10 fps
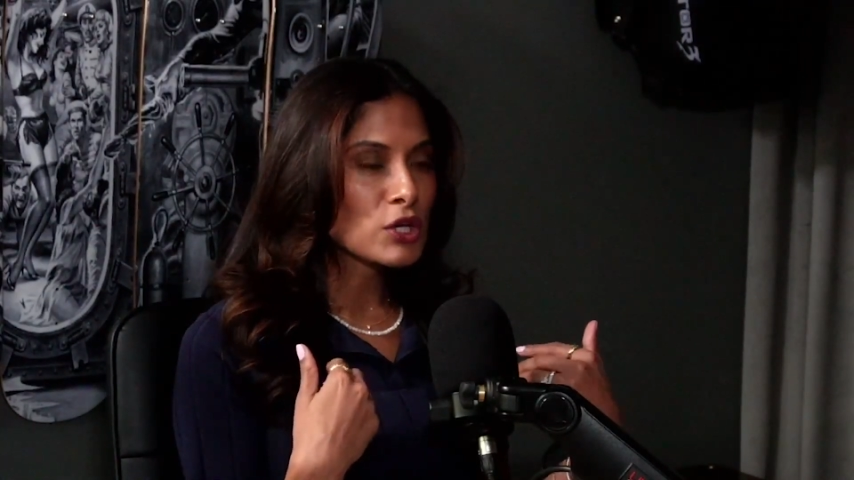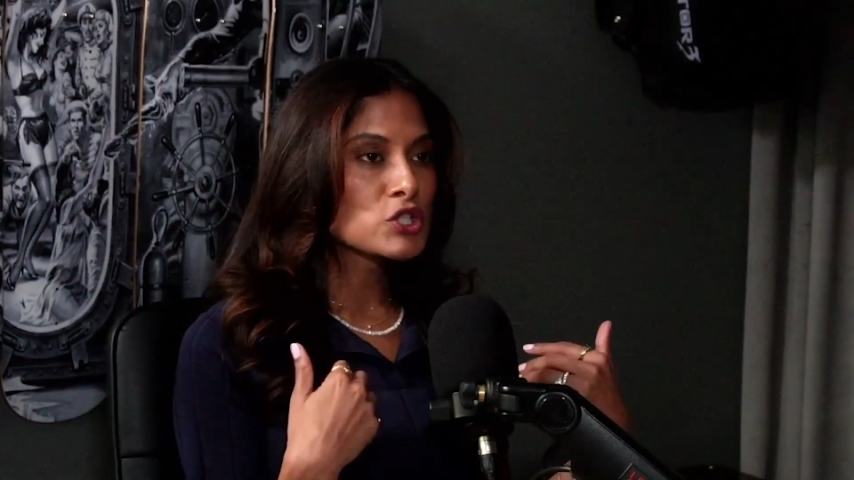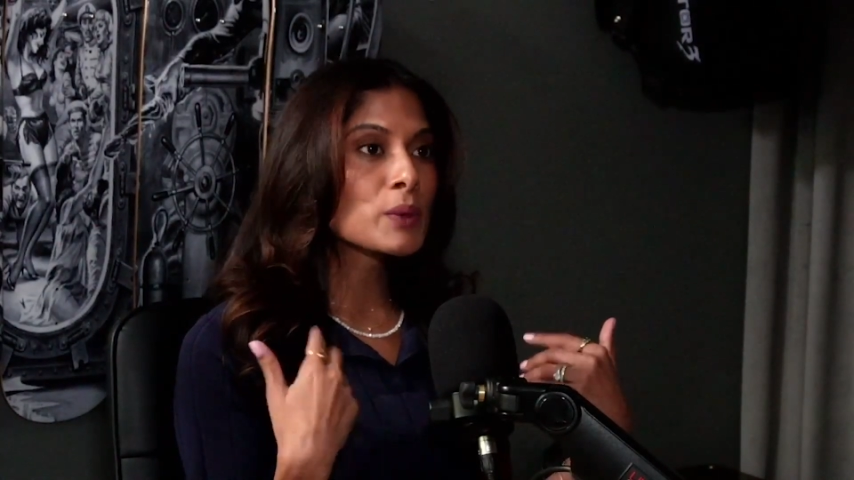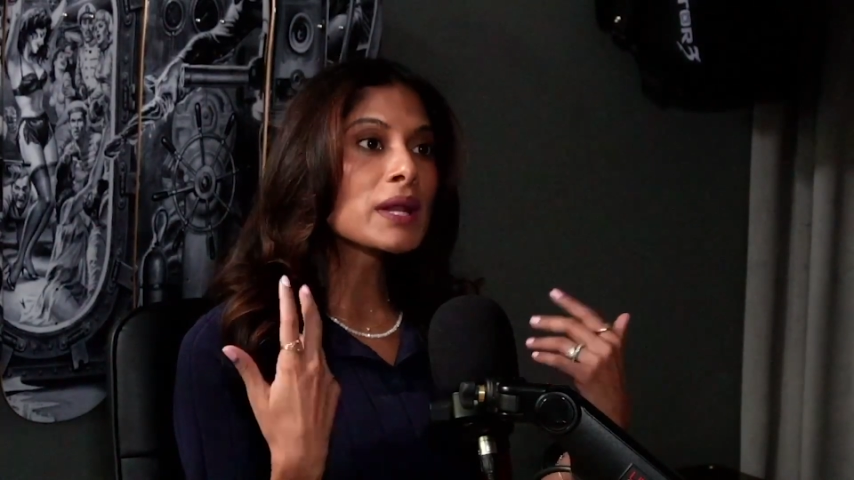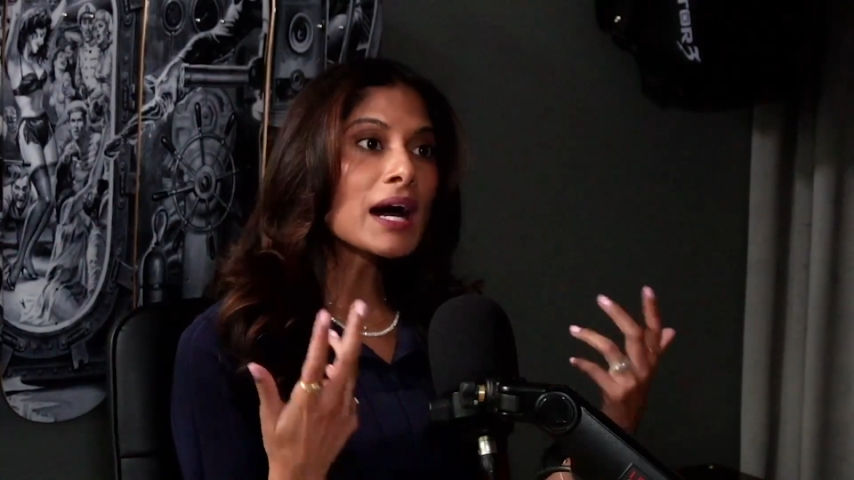
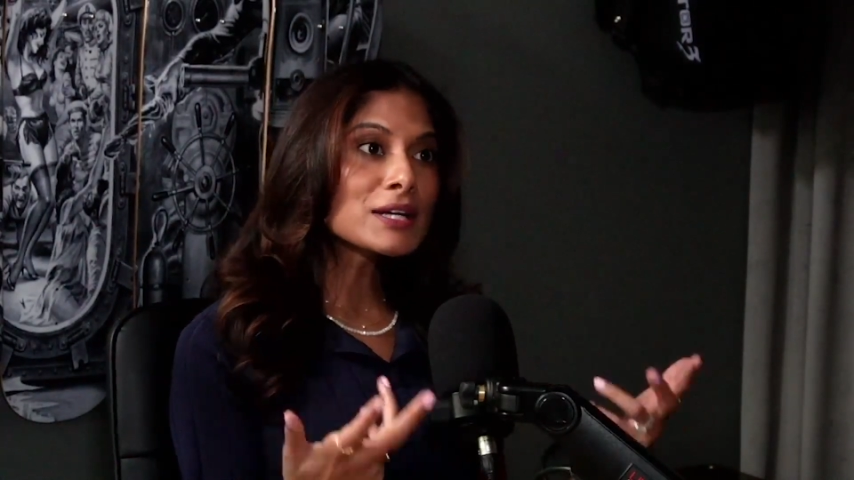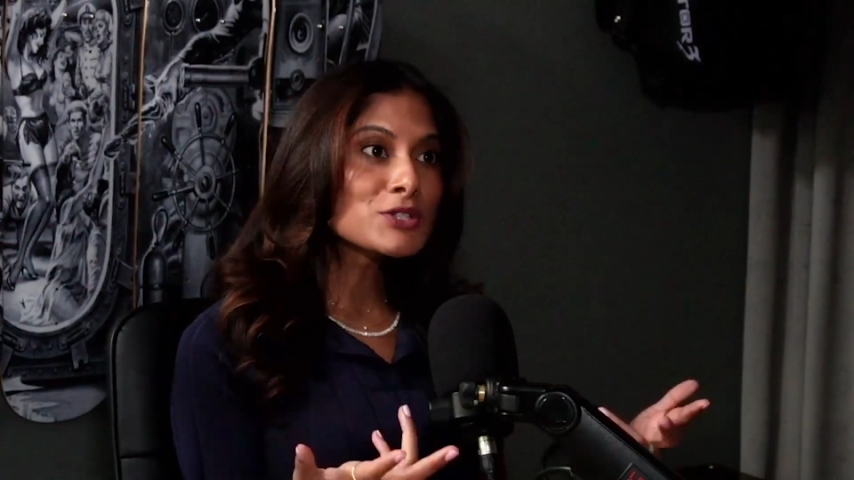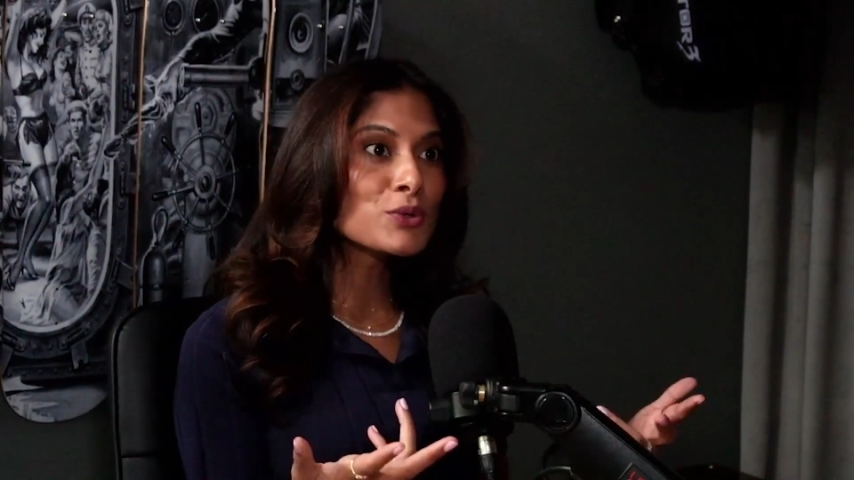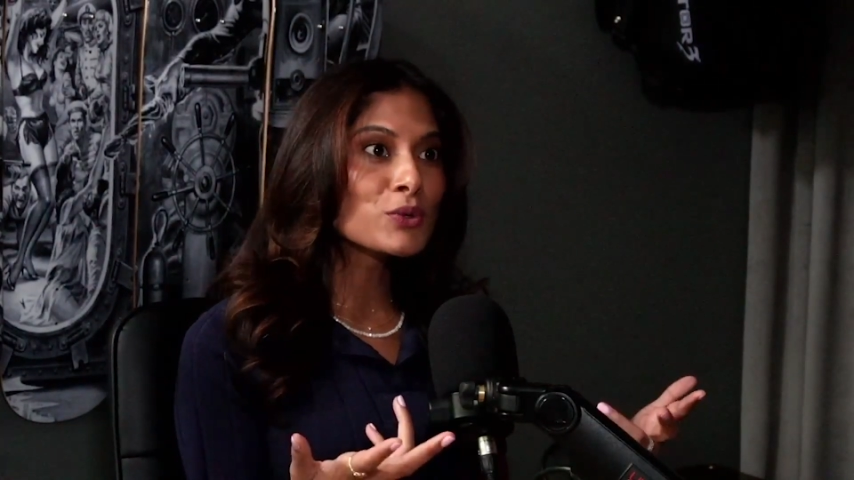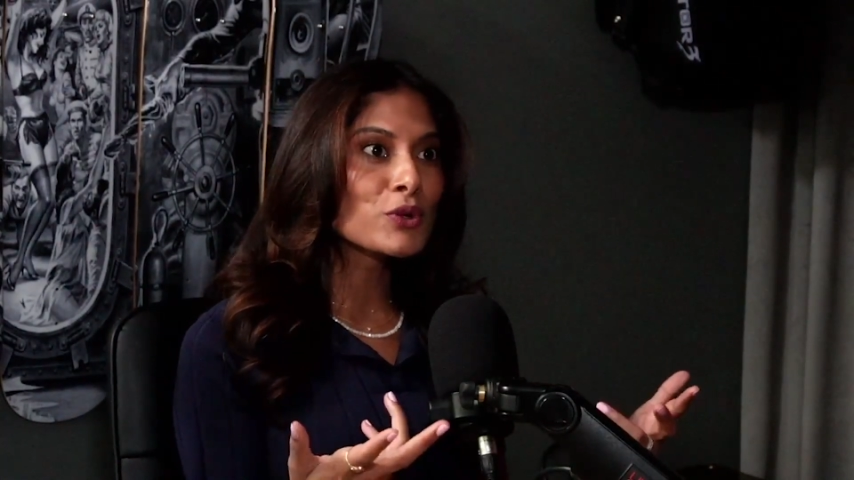So in high
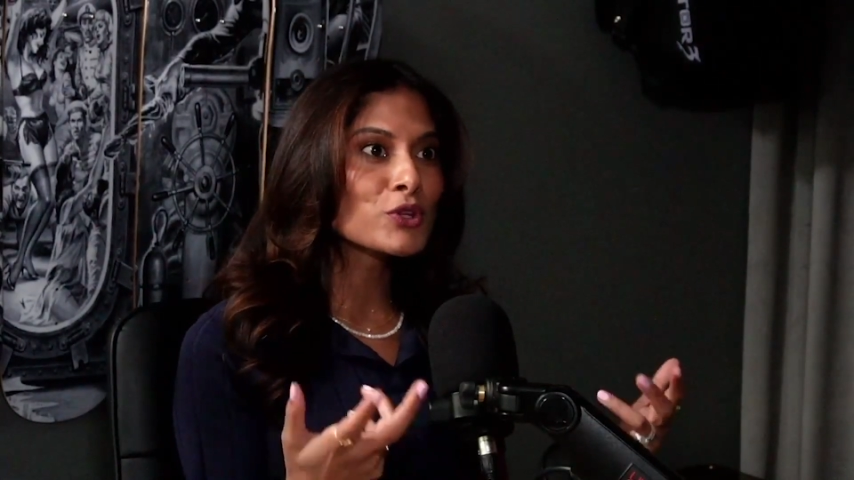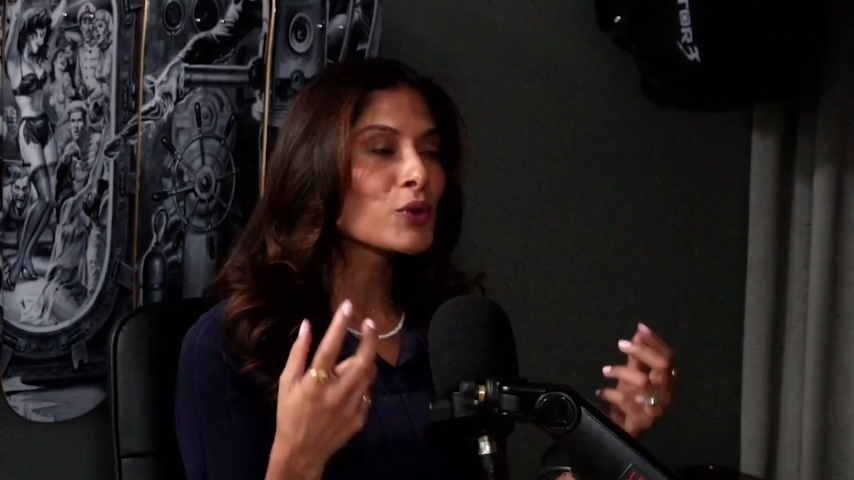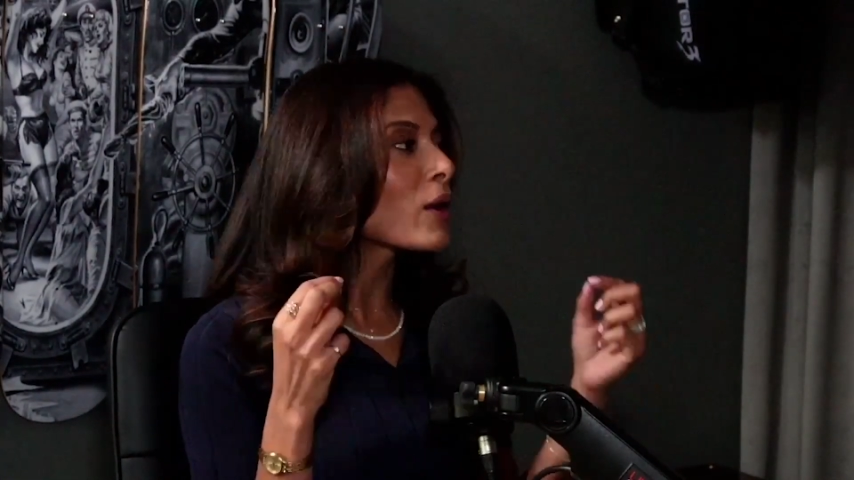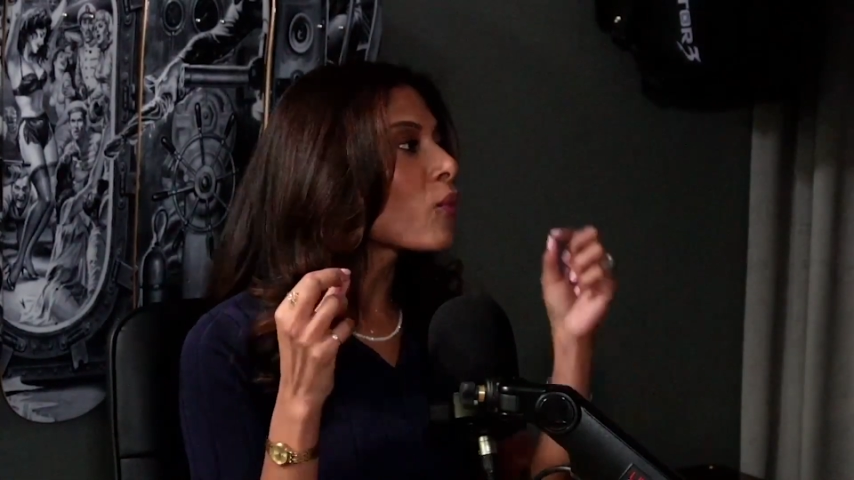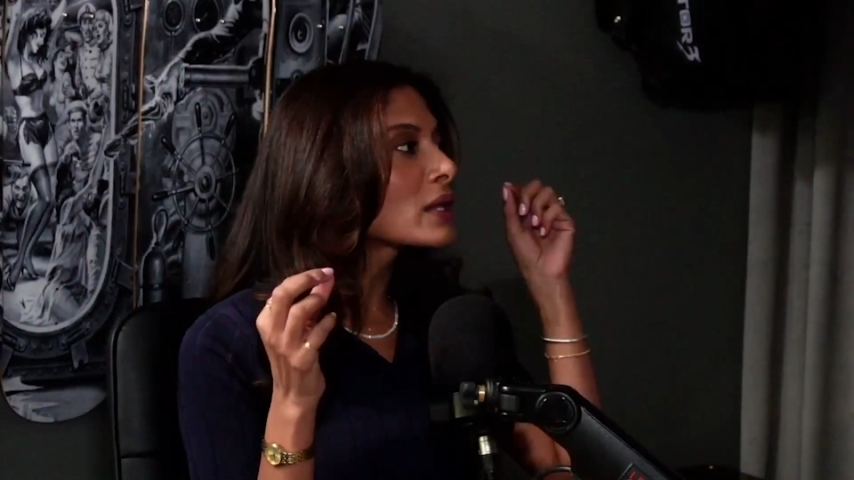school, you
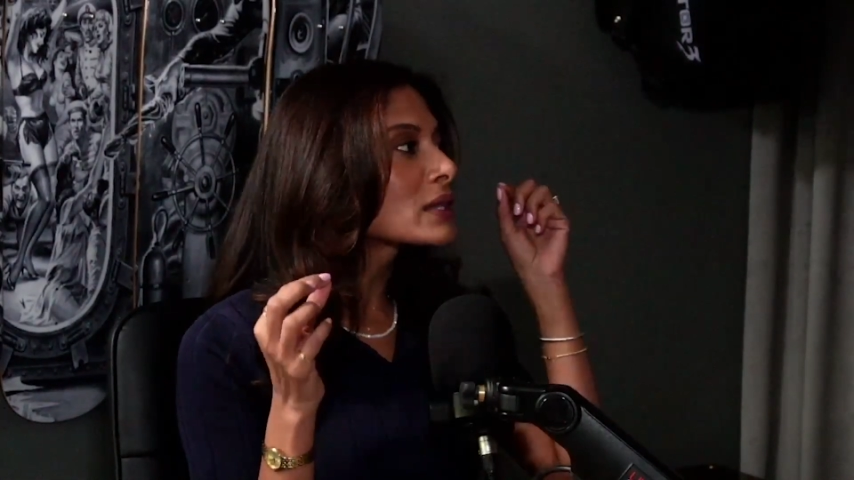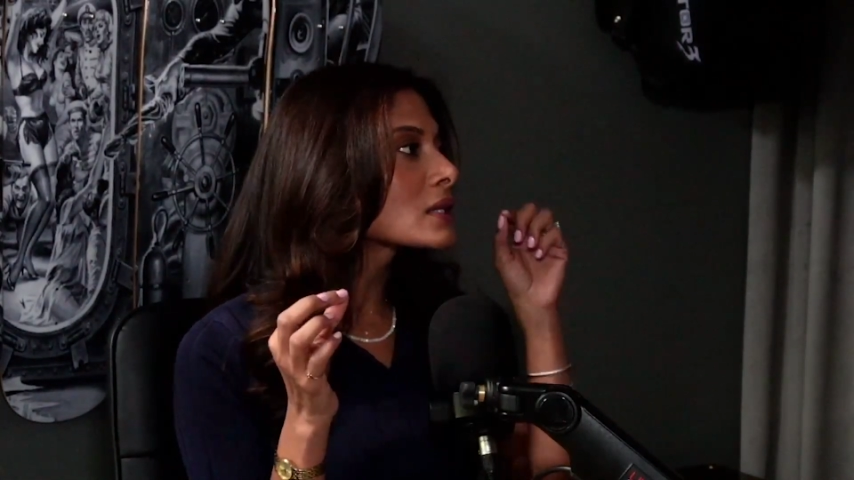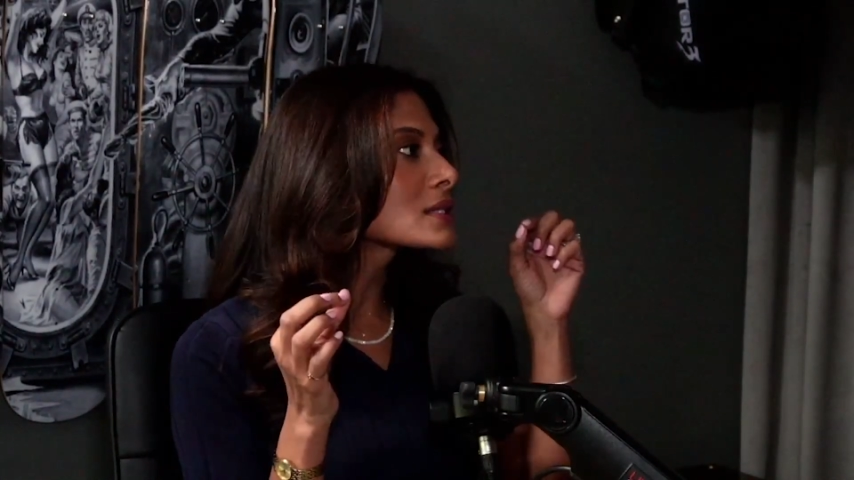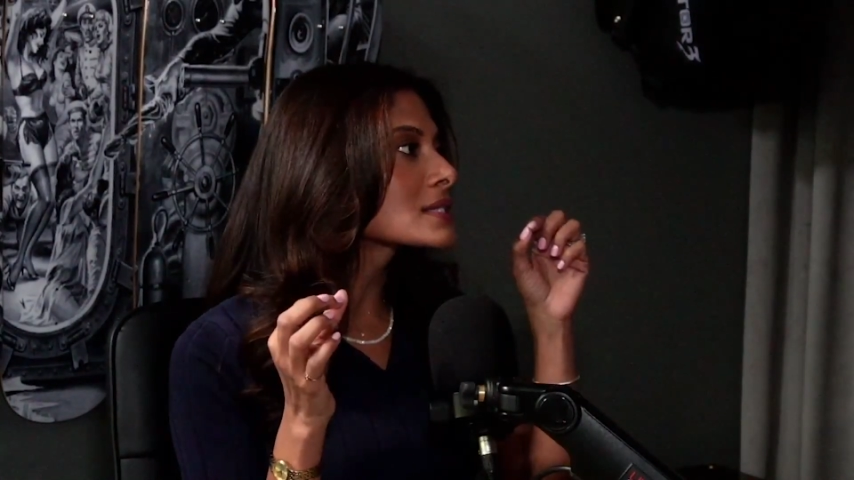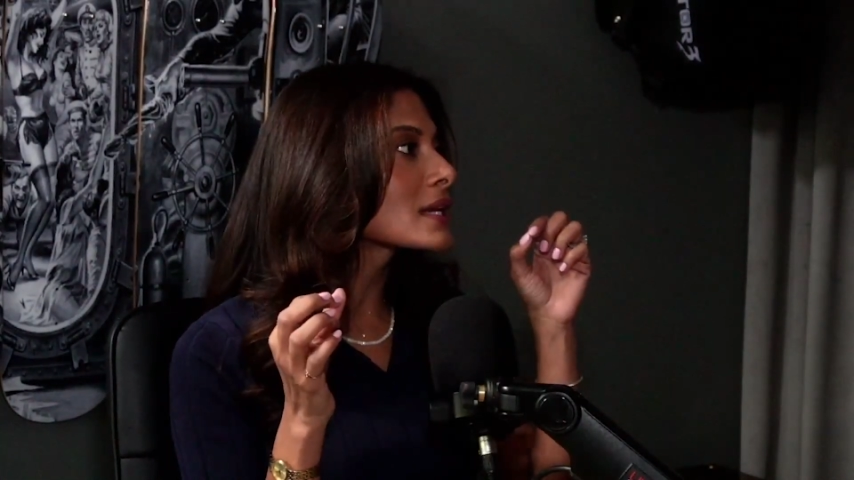get one
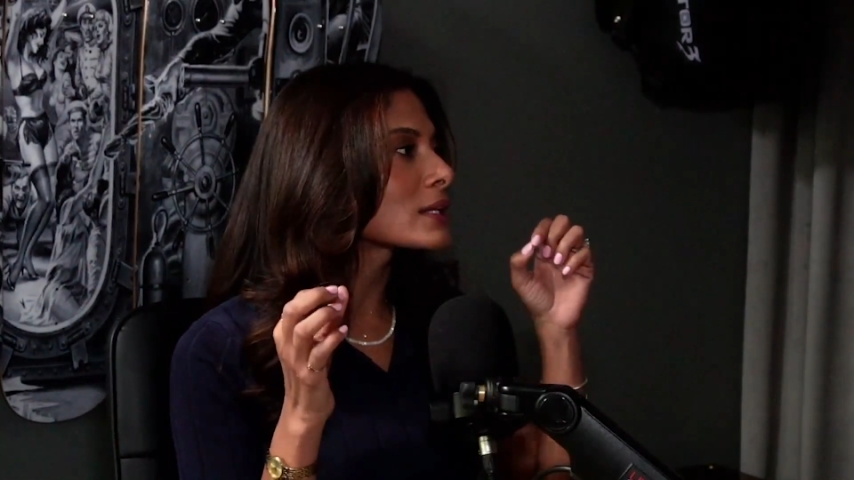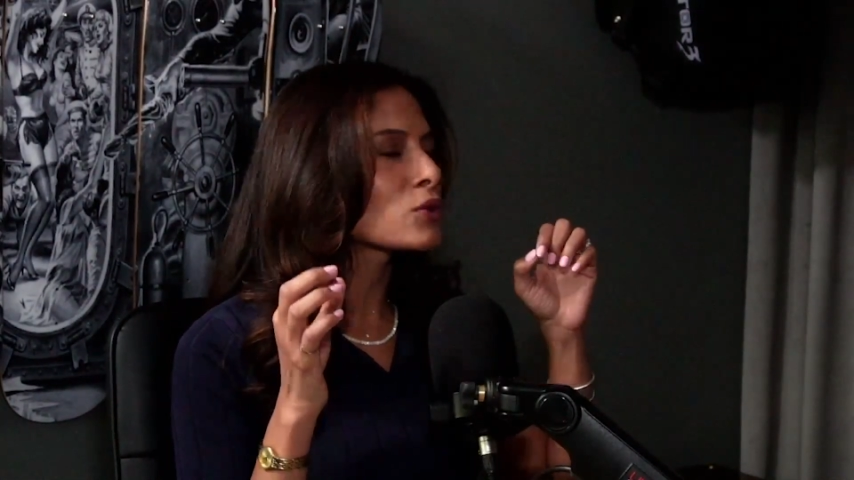little zit,